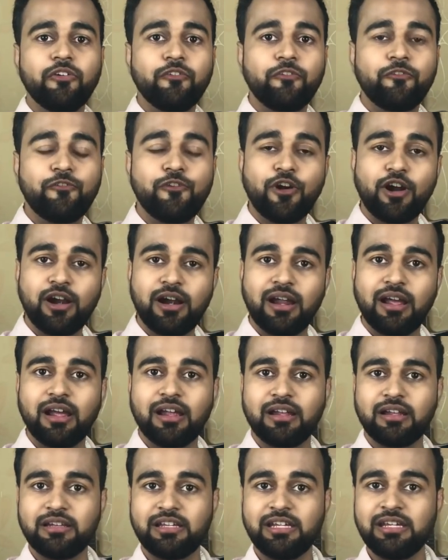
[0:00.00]

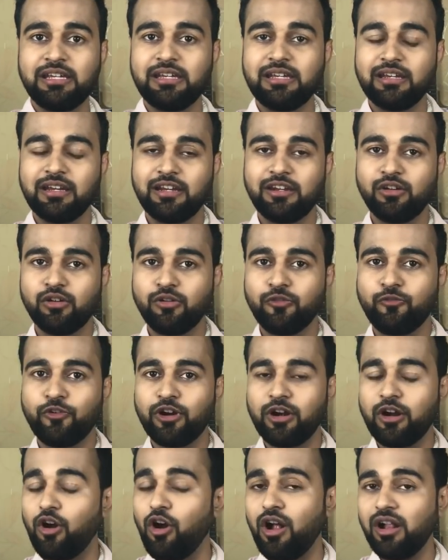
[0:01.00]
for the, you know,
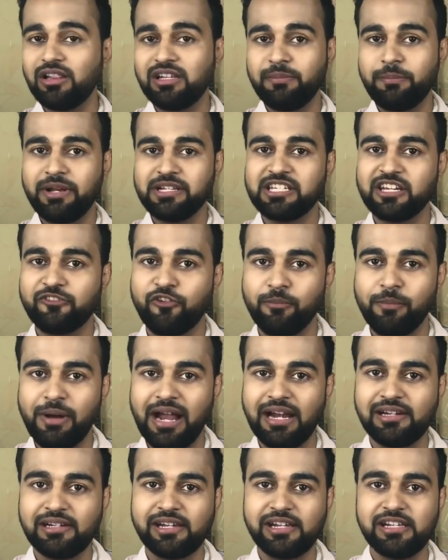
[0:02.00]
for all the basic
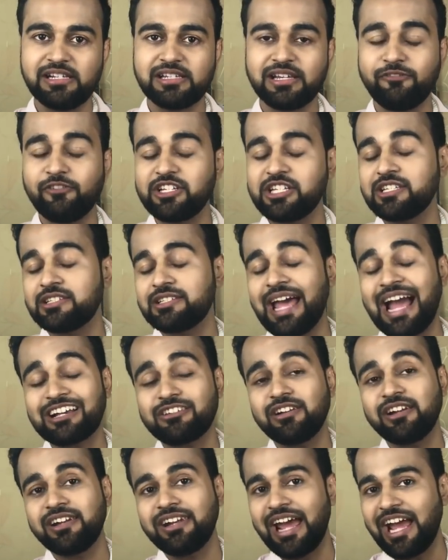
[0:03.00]
formalities, which is
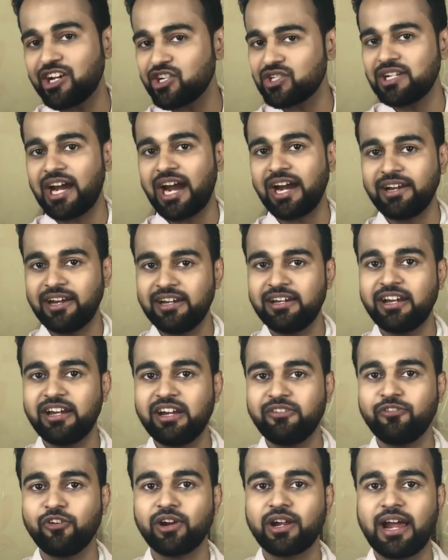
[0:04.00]
actually a national
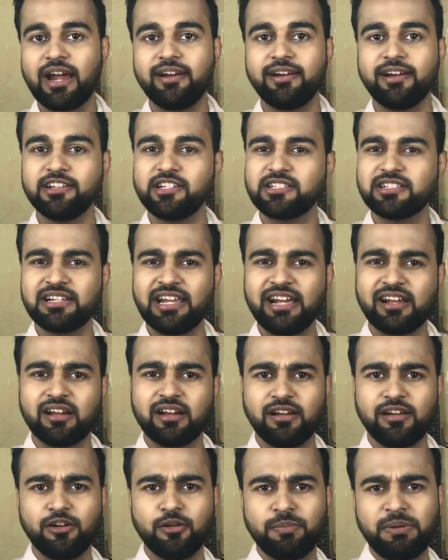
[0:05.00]
identity for Canada. Just like,
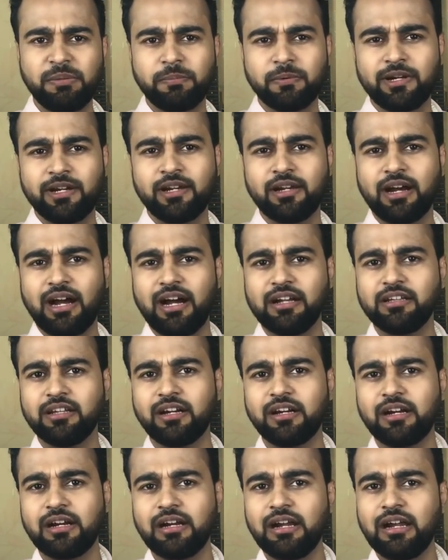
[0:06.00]
you know, people in
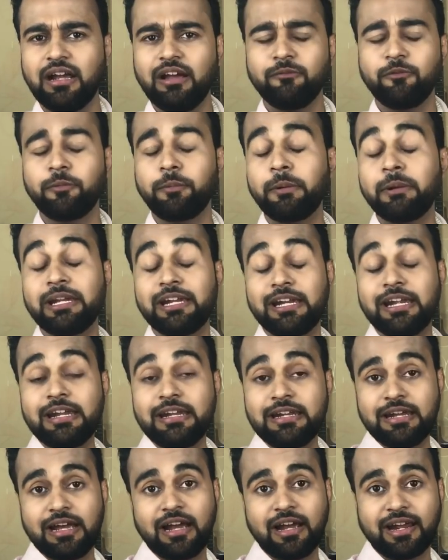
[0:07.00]
Aadhaar, people in
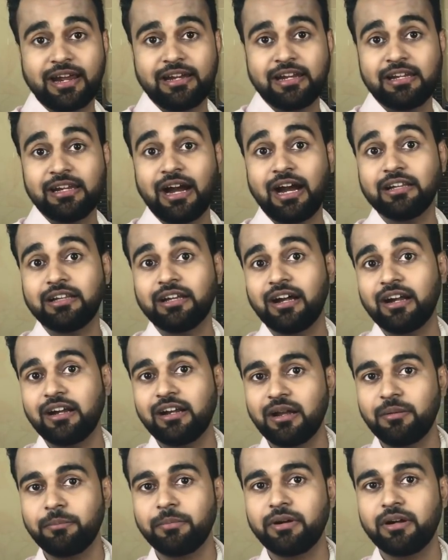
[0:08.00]
India get the Aadhaar
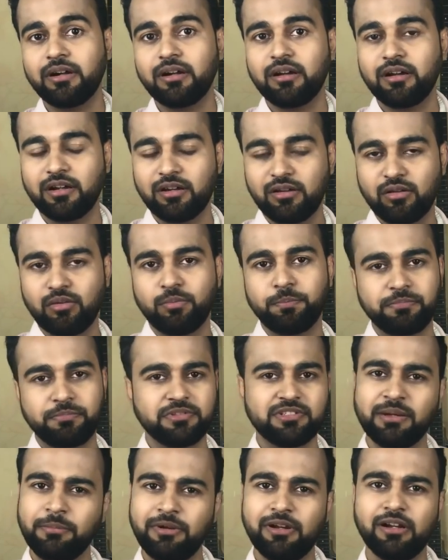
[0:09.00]
number, you know,
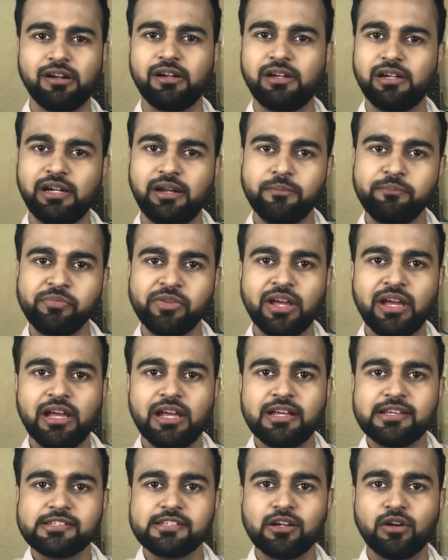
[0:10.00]
similarly.
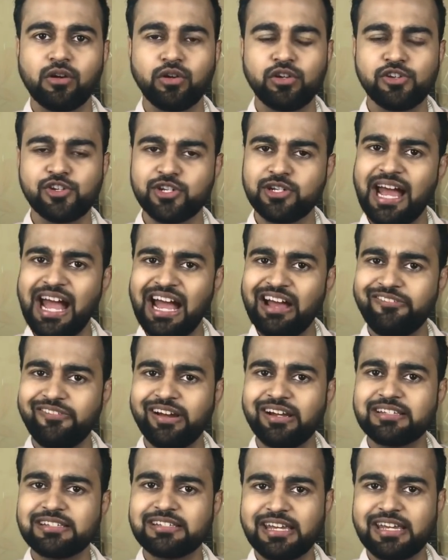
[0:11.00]
So you should have
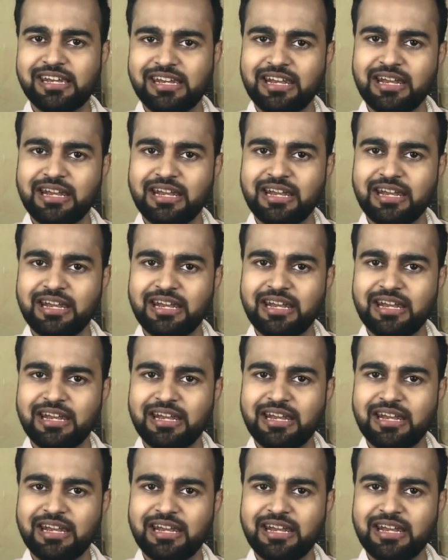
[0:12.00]
a SIN